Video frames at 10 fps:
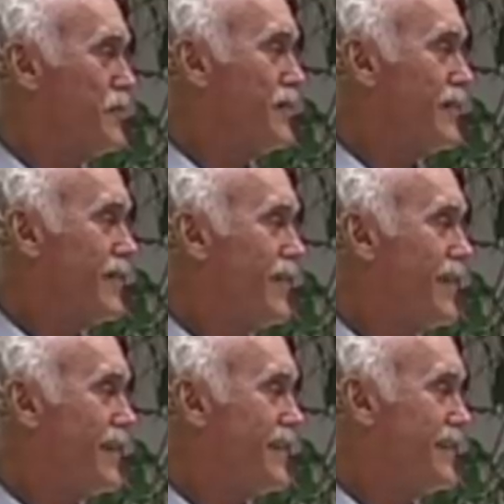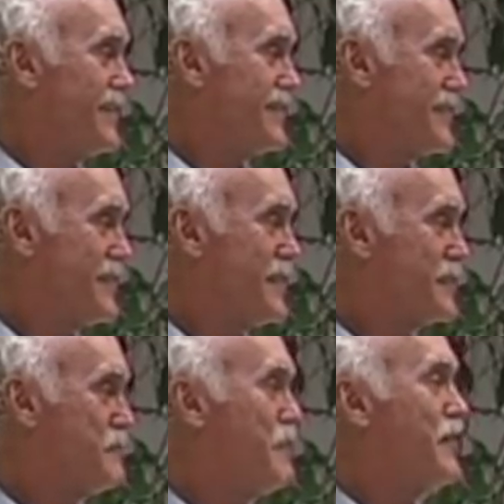when you get caught in the
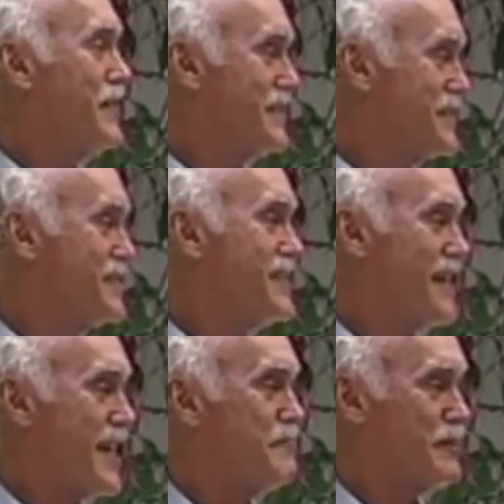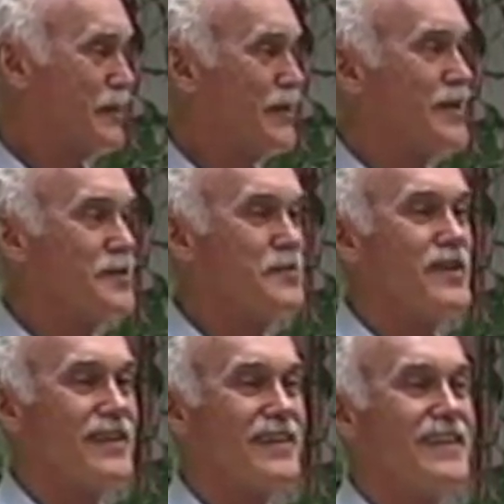experiences that happen along the
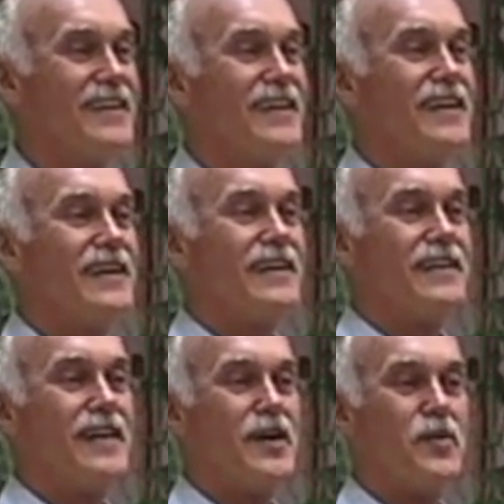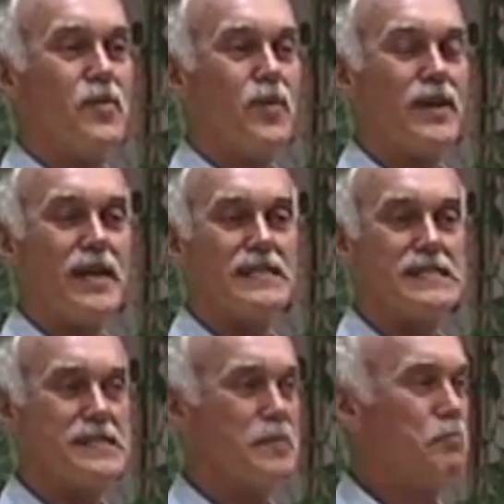way. Now, what a
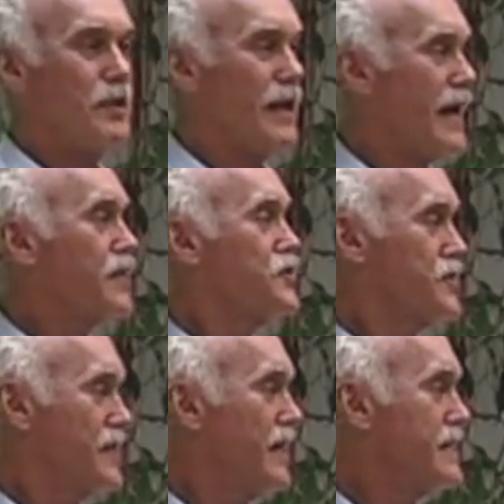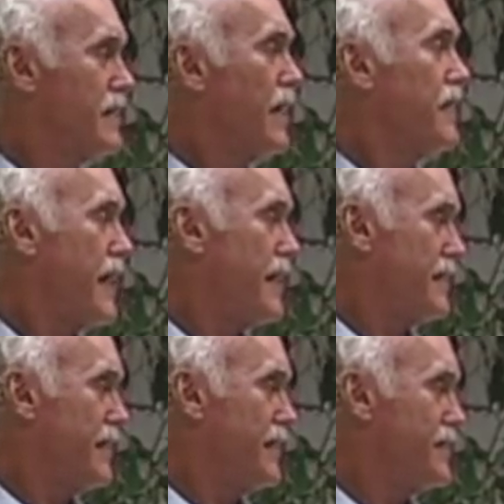simple exercise like
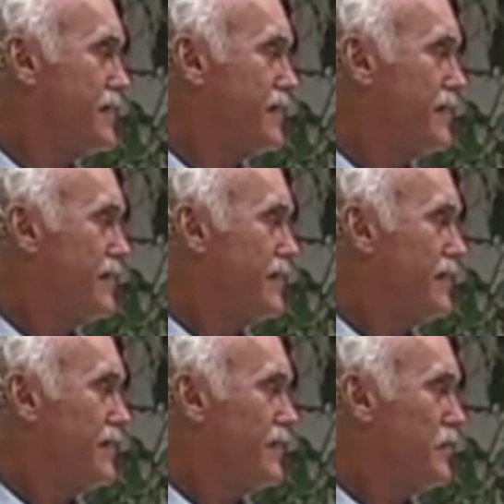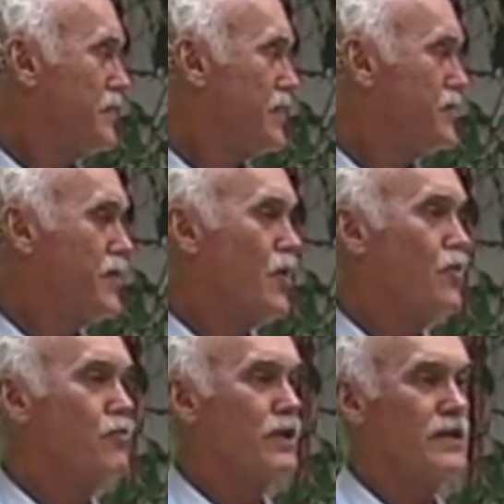that does, which has
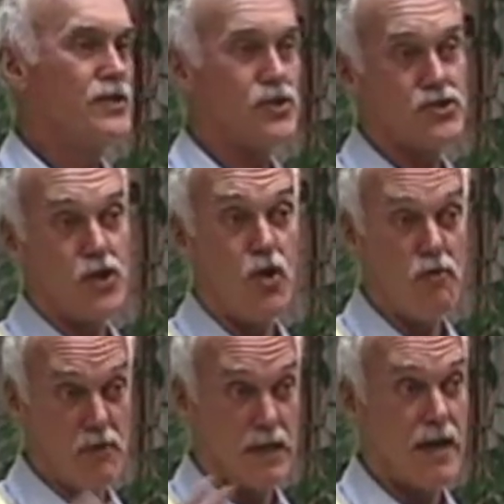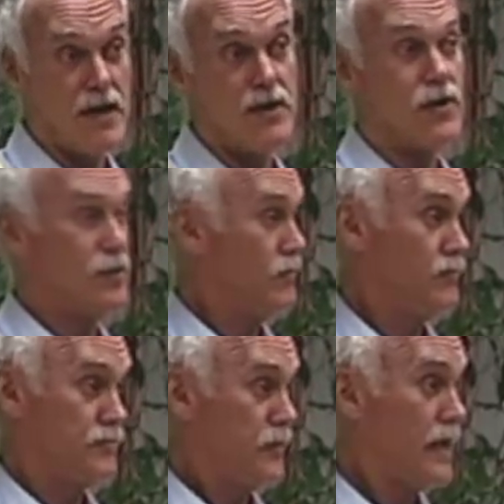no religious overlay of
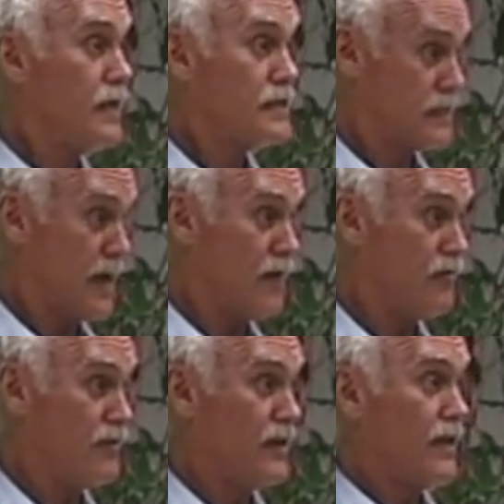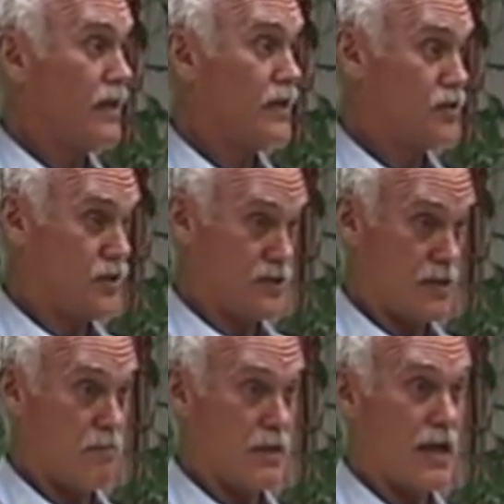any stuff, it's just
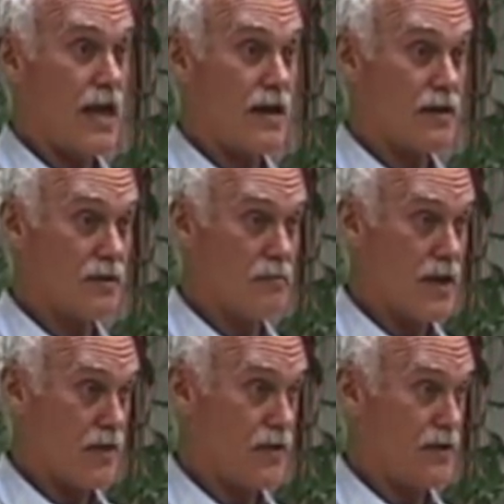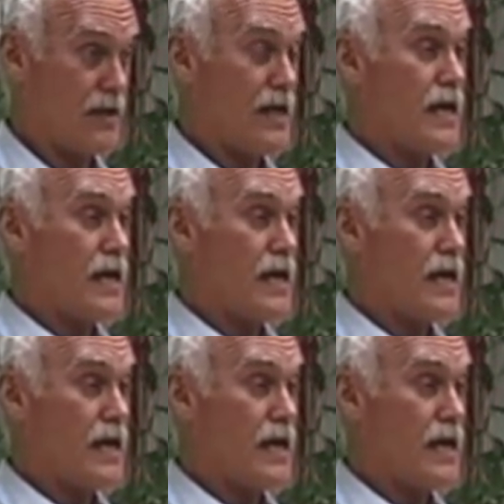a mechanical method,